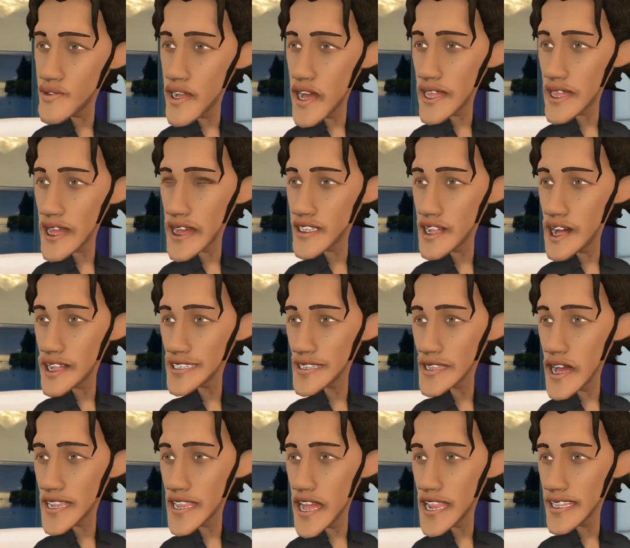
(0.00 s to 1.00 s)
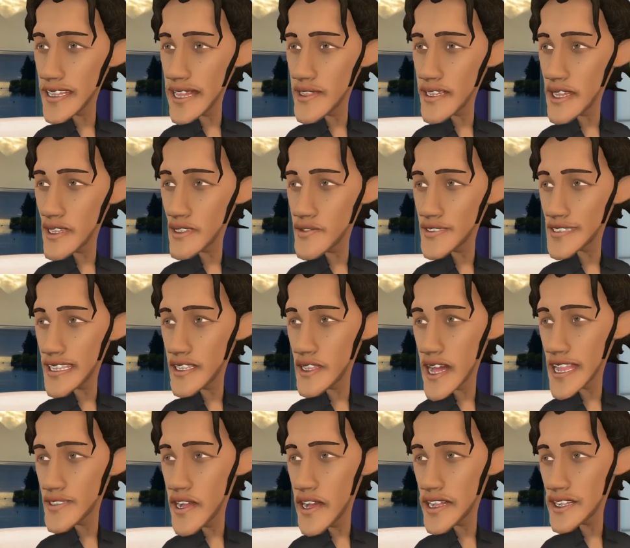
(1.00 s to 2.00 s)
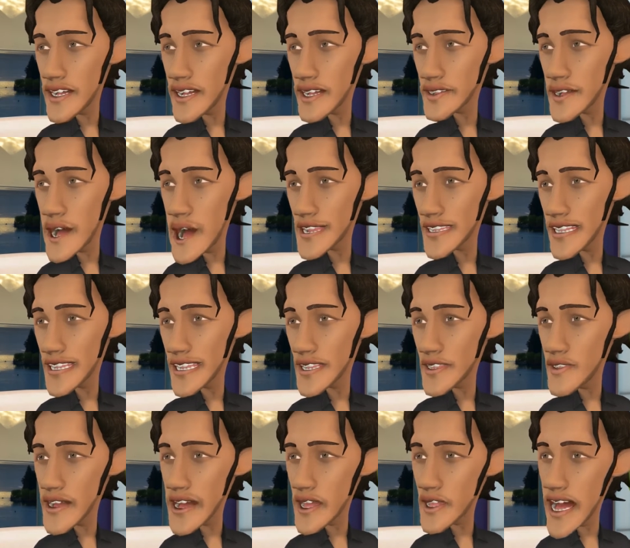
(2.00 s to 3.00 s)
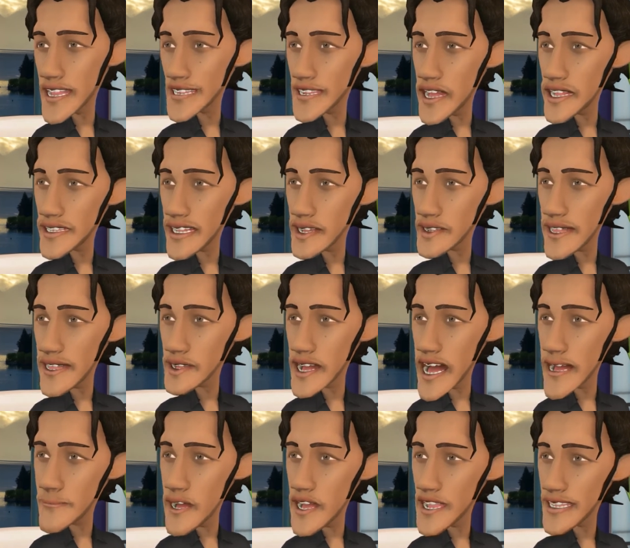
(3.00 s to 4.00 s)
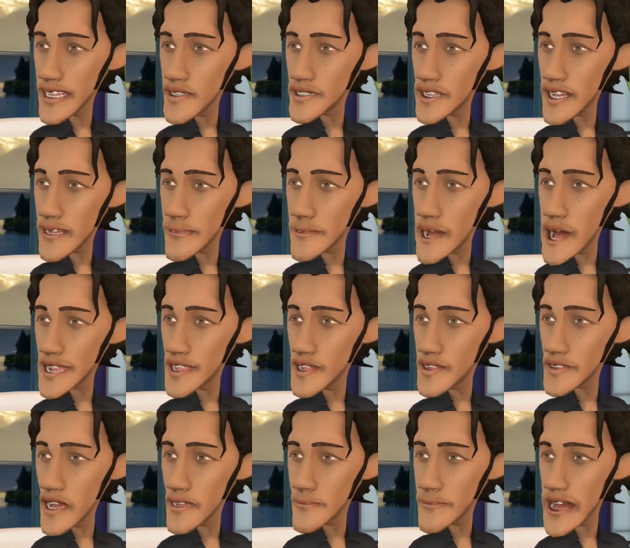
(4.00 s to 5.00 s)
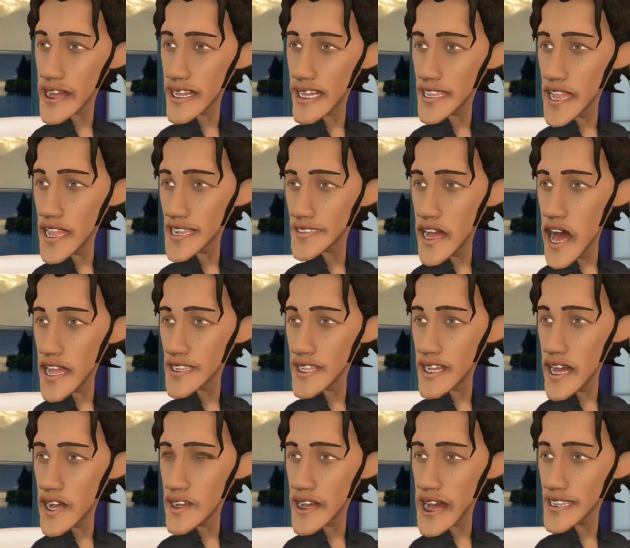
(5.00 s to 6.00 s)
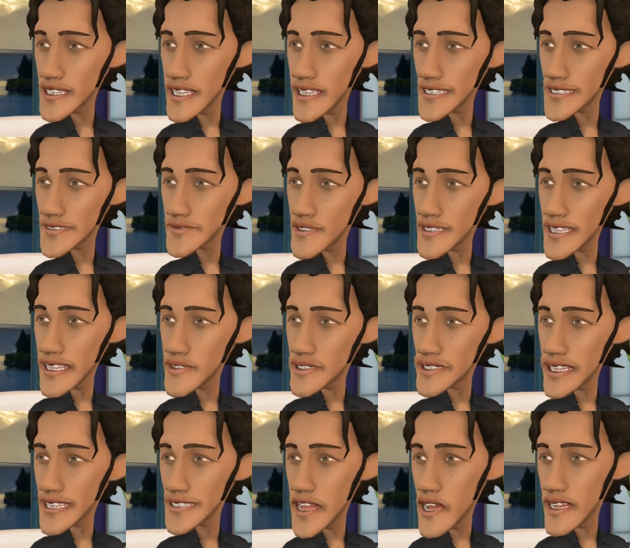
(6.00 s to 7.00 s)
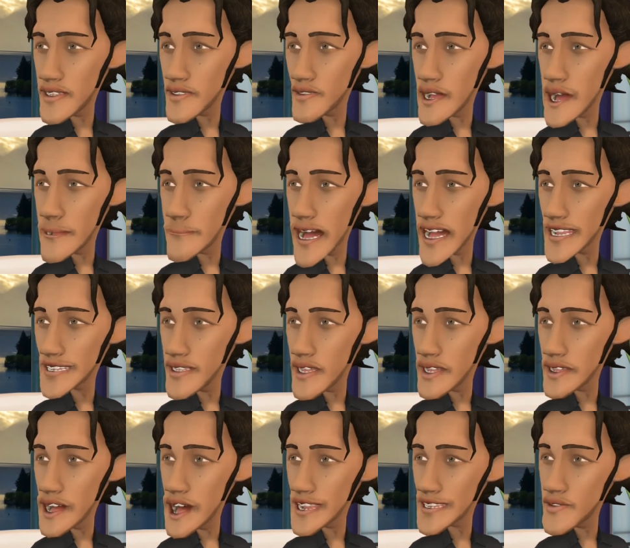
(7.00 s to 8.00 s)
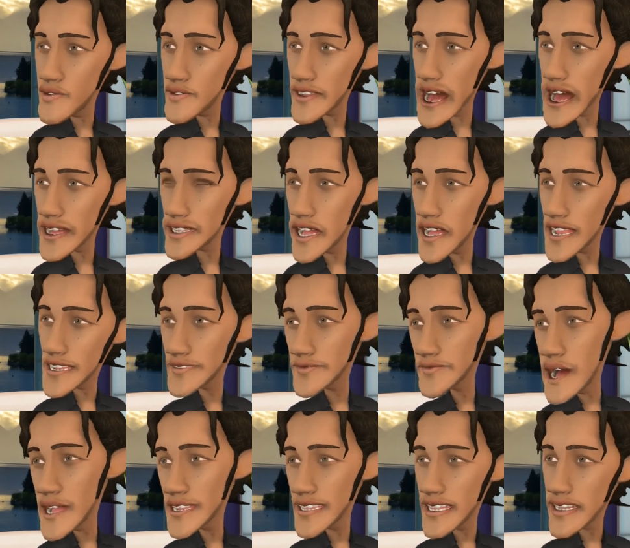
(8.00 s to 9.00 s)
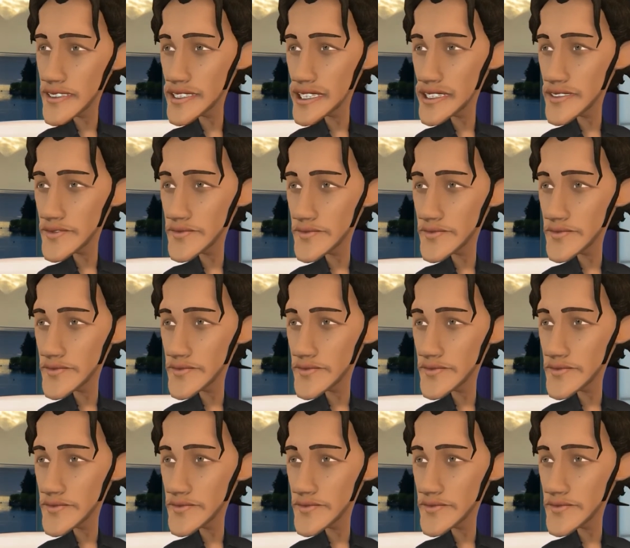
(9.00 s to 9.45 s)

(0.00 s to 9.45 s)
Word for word: Well, they just had to deal with footage that was recorded in the way that a single camera news reporter would have made it and then rearrange it into news interview format with cutaways and noddies.